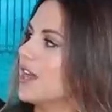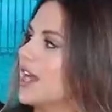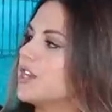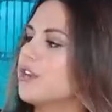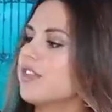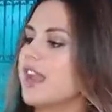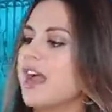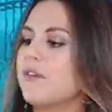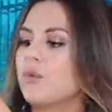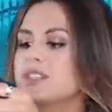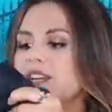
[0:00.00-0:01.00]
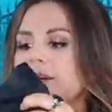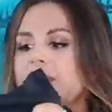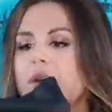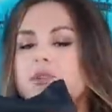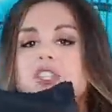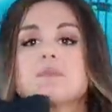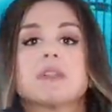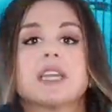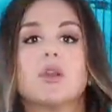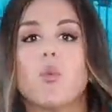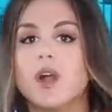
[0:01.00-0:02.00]
I know they have ones coming out in just
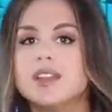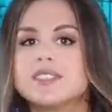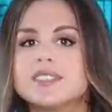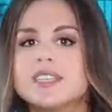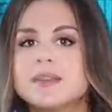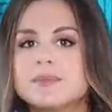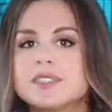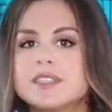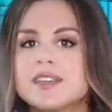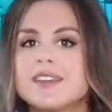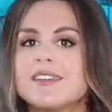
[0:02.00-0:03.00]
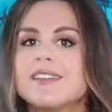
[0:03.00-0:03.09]
plain white seams.